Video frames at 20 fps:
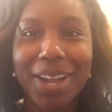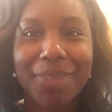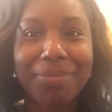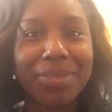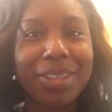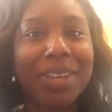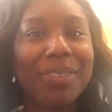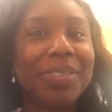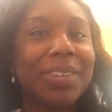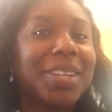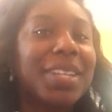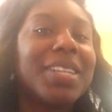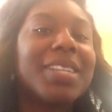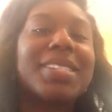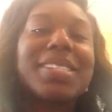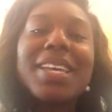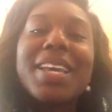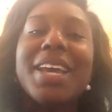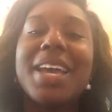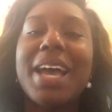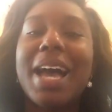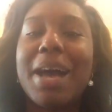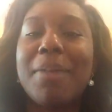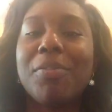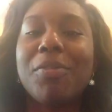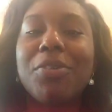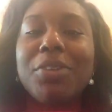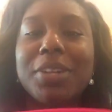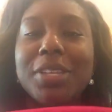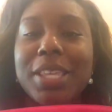I'm loving this.
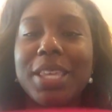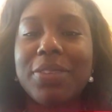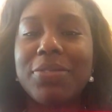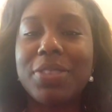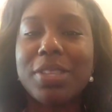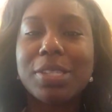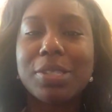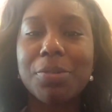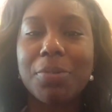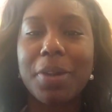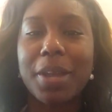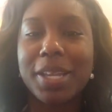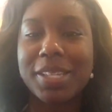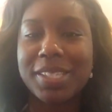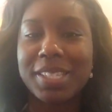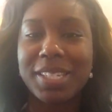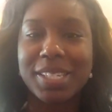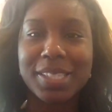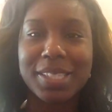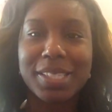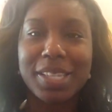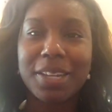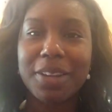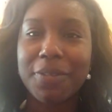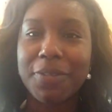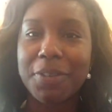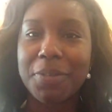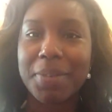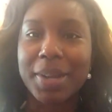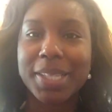I'm going to give this away as an
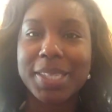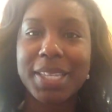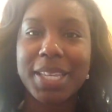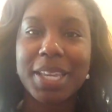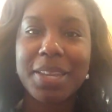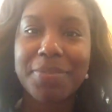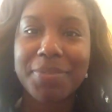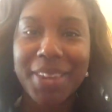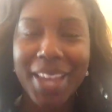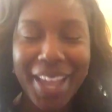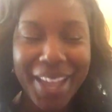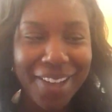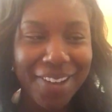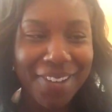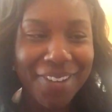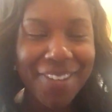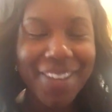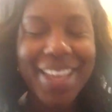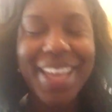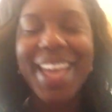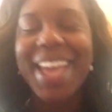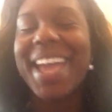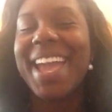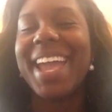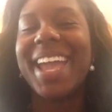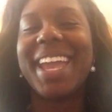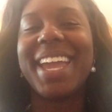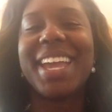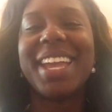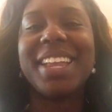incentive for my team now
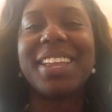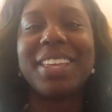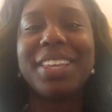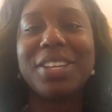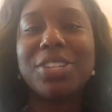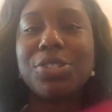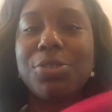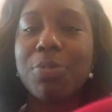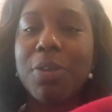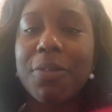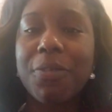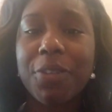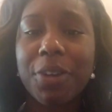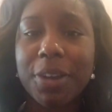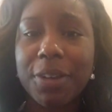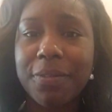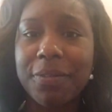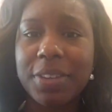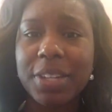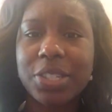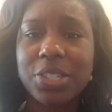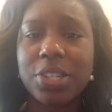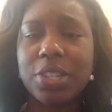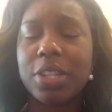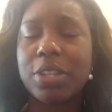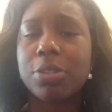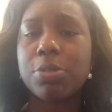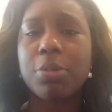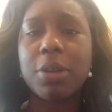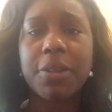and get you one for a convention.
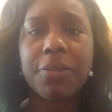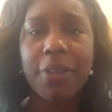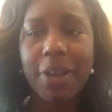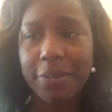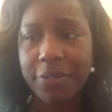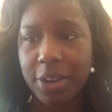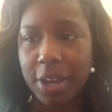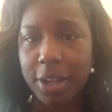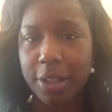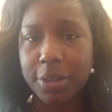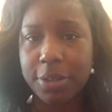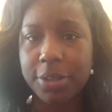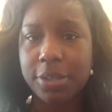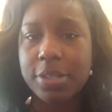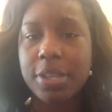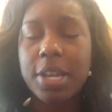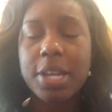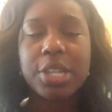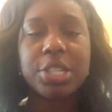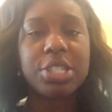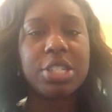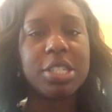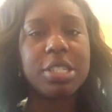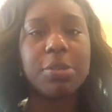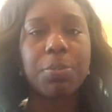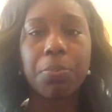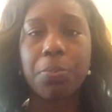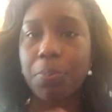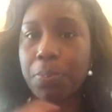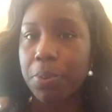They're $25.
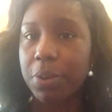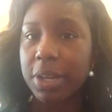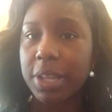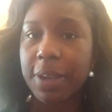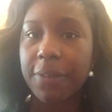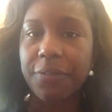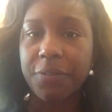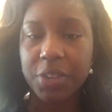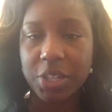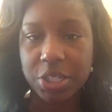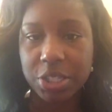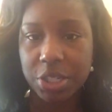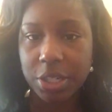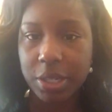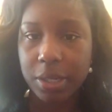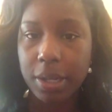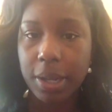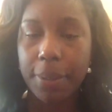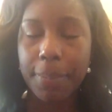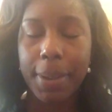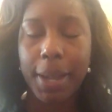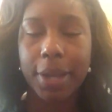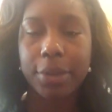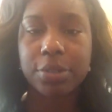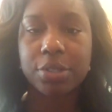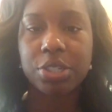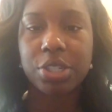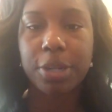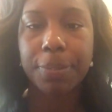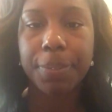She's pretty efficient
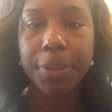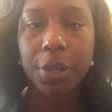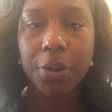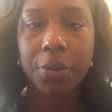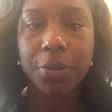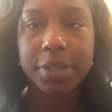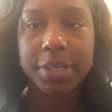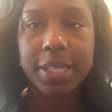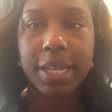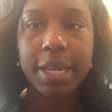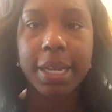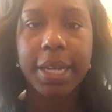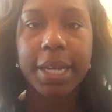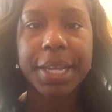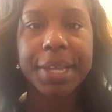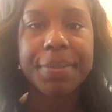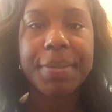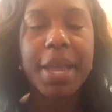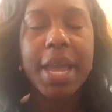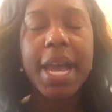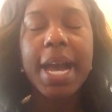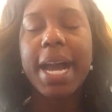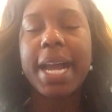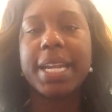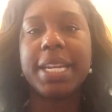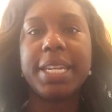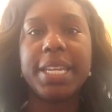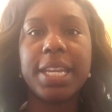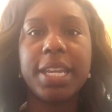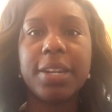about shipping on time. I
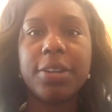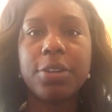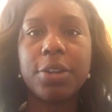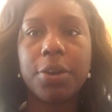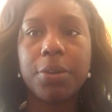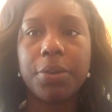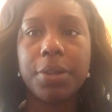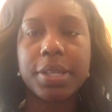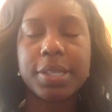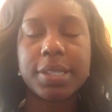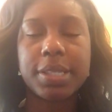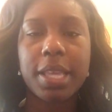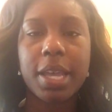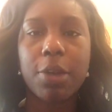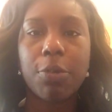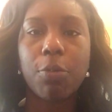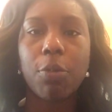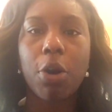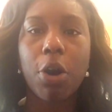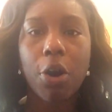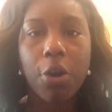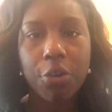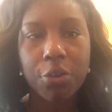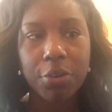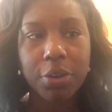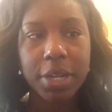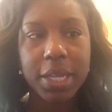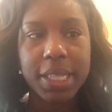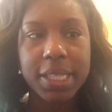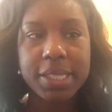did notice that
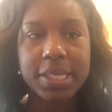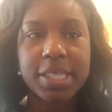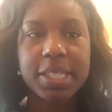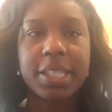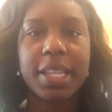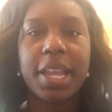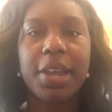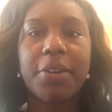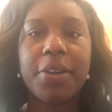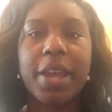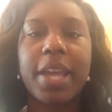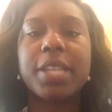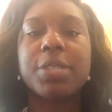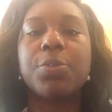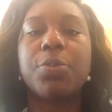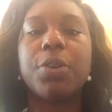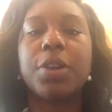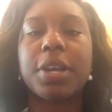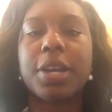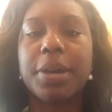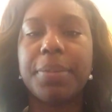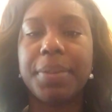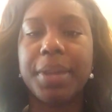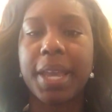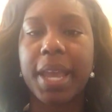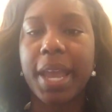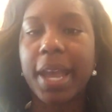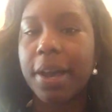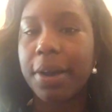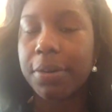Walgreens now has one
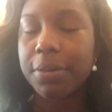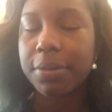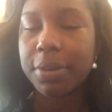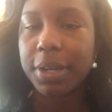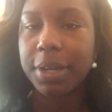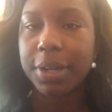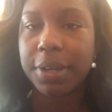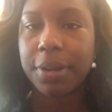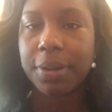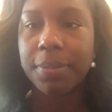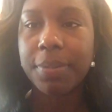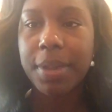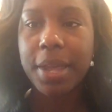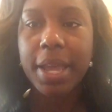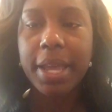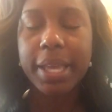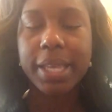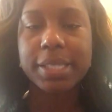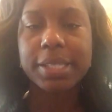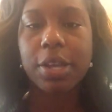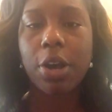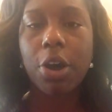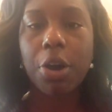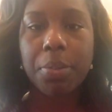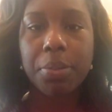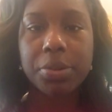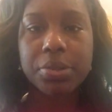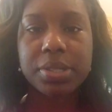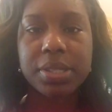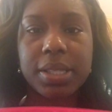coming out. It's
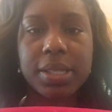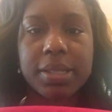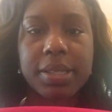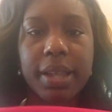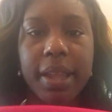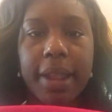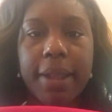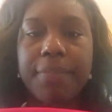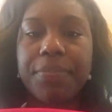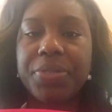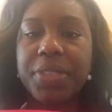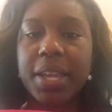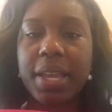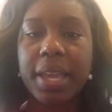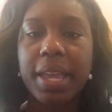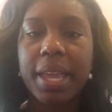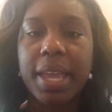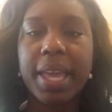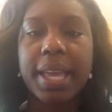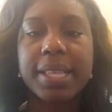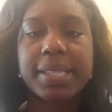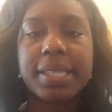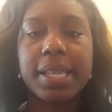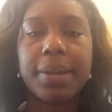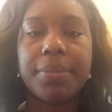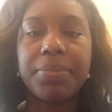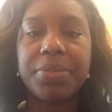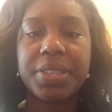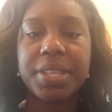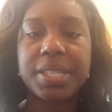almost the same thing,
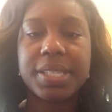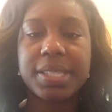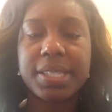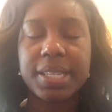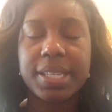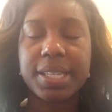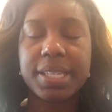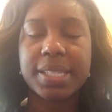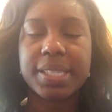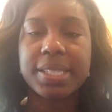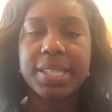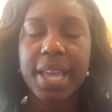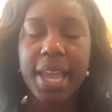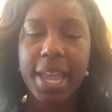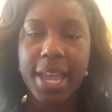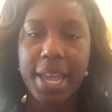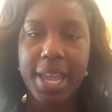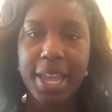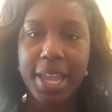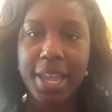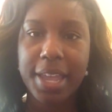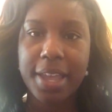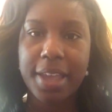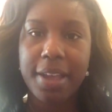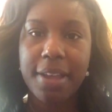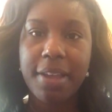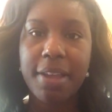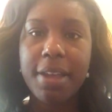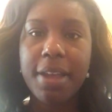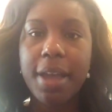except this is
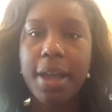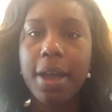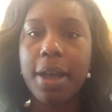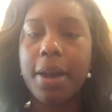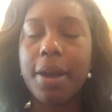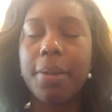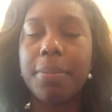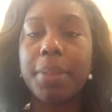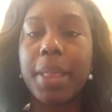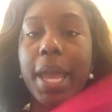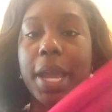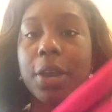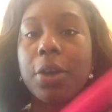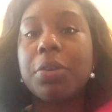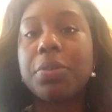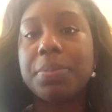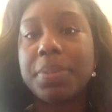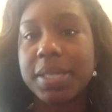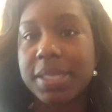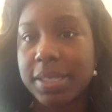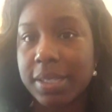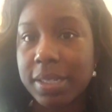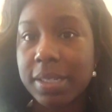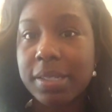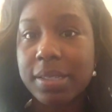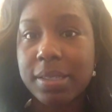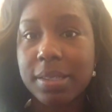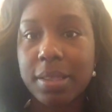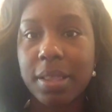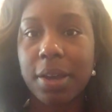a black-owned
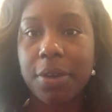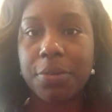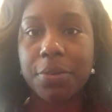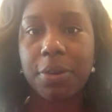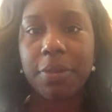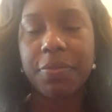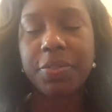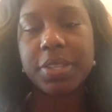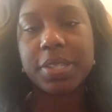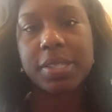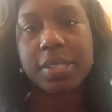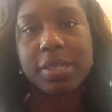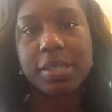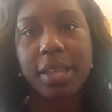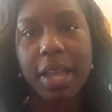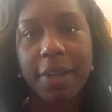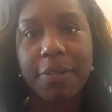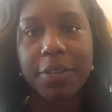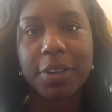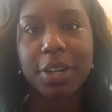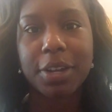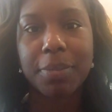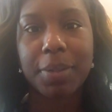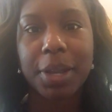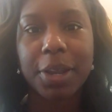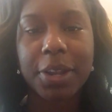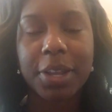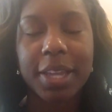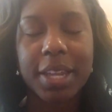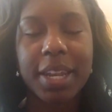business. The owner of this is
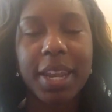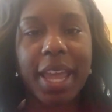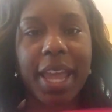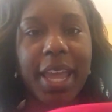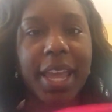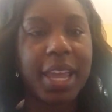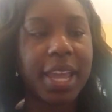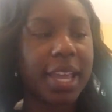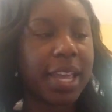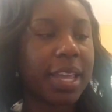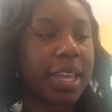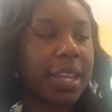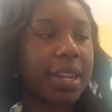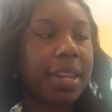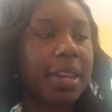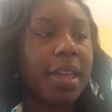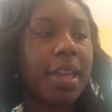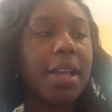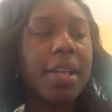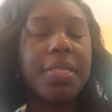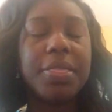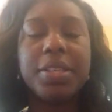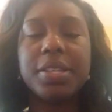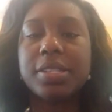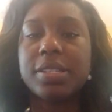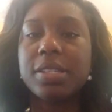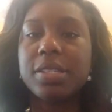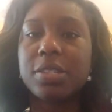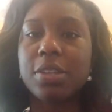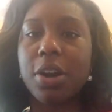African-American, and
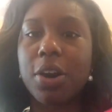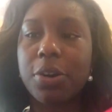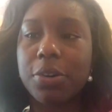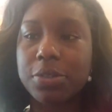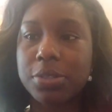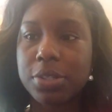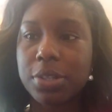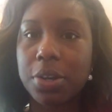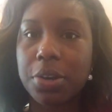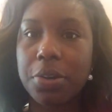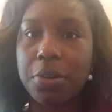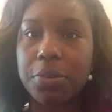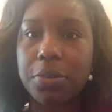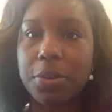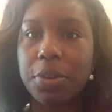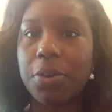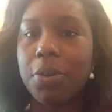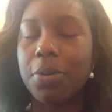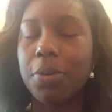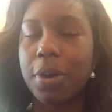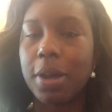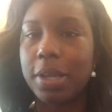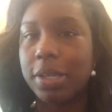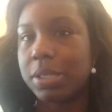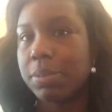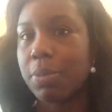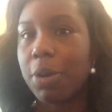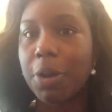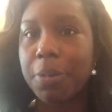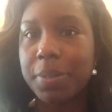this is also, you know, a
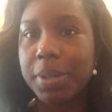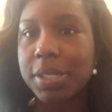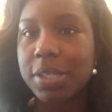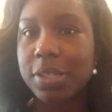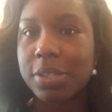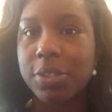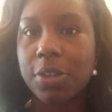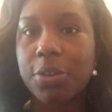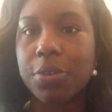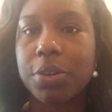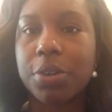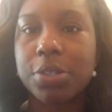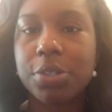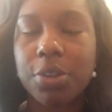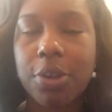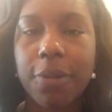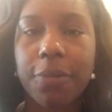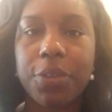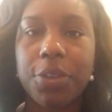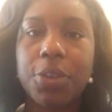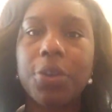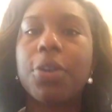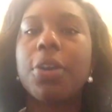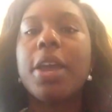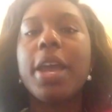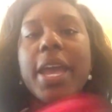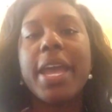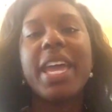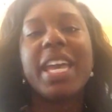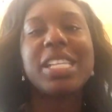small business owner. So if you're
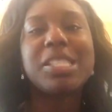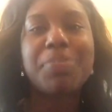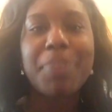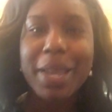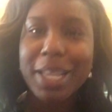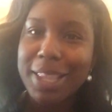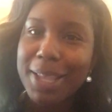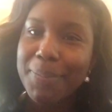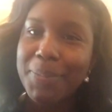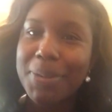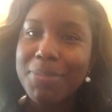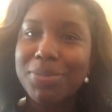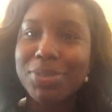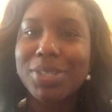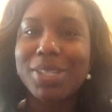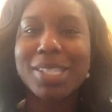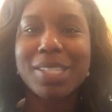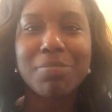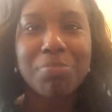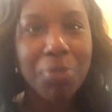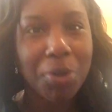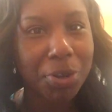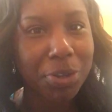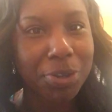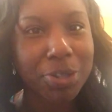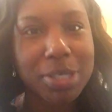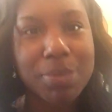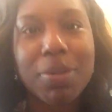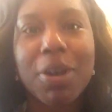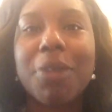expecting people to support
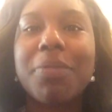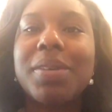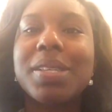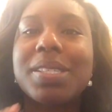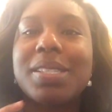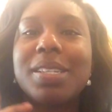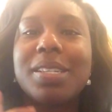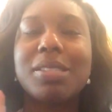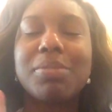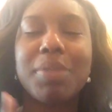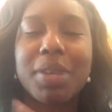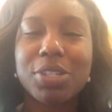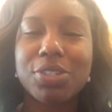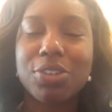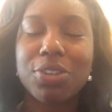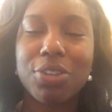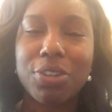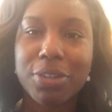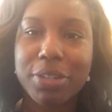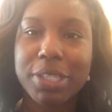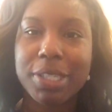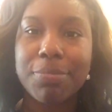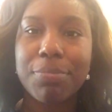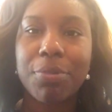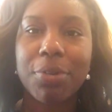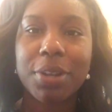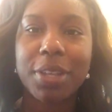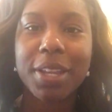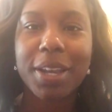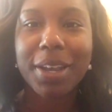your small business, make sure you're
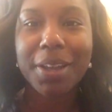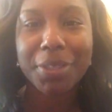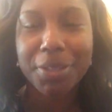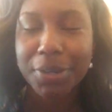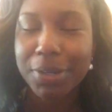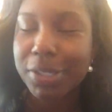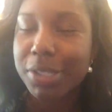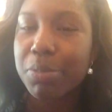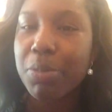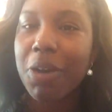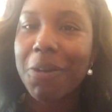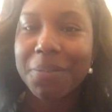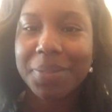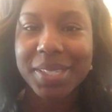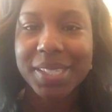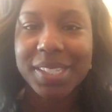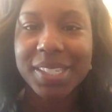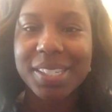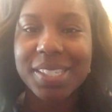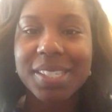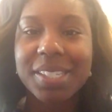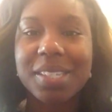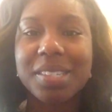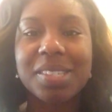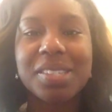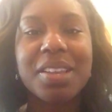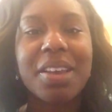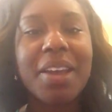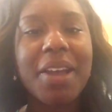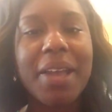supporting other small
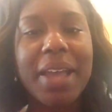businesses.